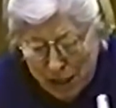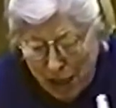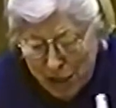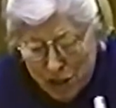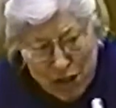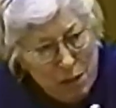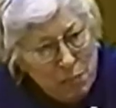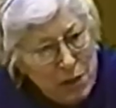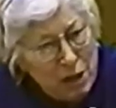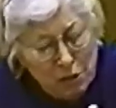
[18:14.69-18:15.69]
size,
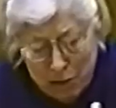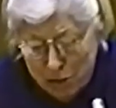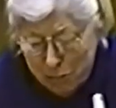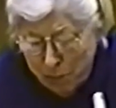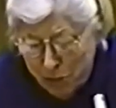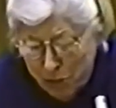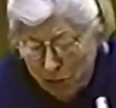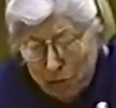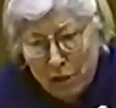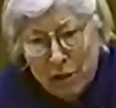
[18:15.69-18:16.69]
shape, color,
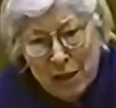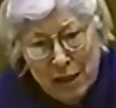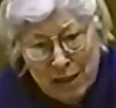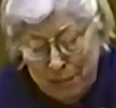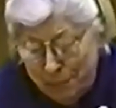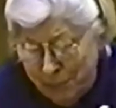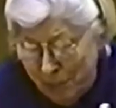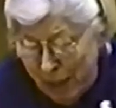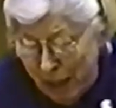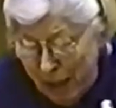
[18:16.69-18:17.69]
description, or title.
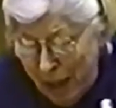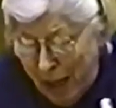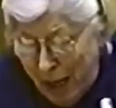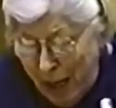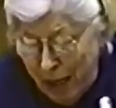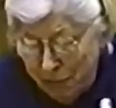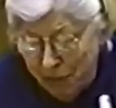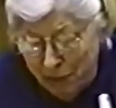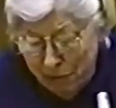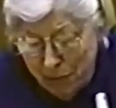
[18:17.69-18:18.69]
I
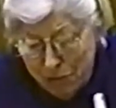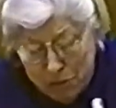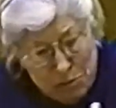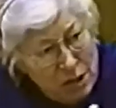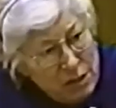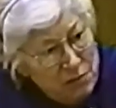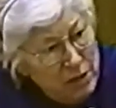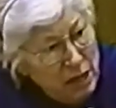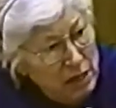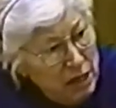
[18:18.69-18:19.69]
have never used drugs
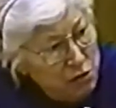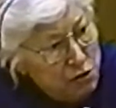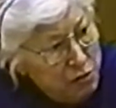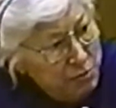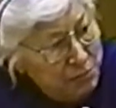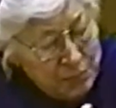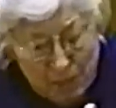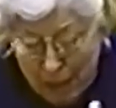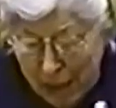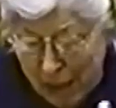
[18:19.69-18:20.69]
of any nature.
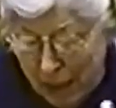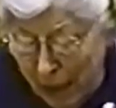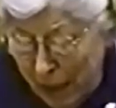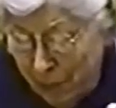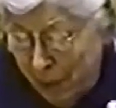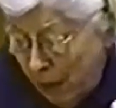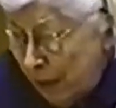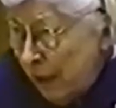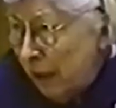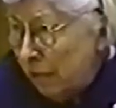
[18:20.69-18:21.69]
I am
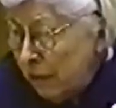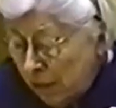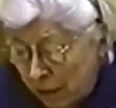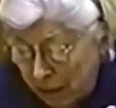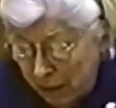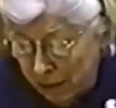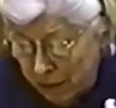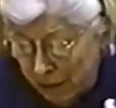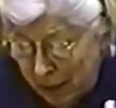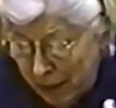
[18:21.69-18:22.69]
not an alcoholic
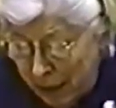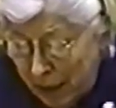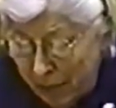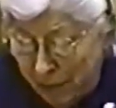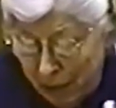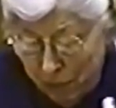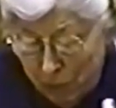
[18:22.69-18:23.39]
and I've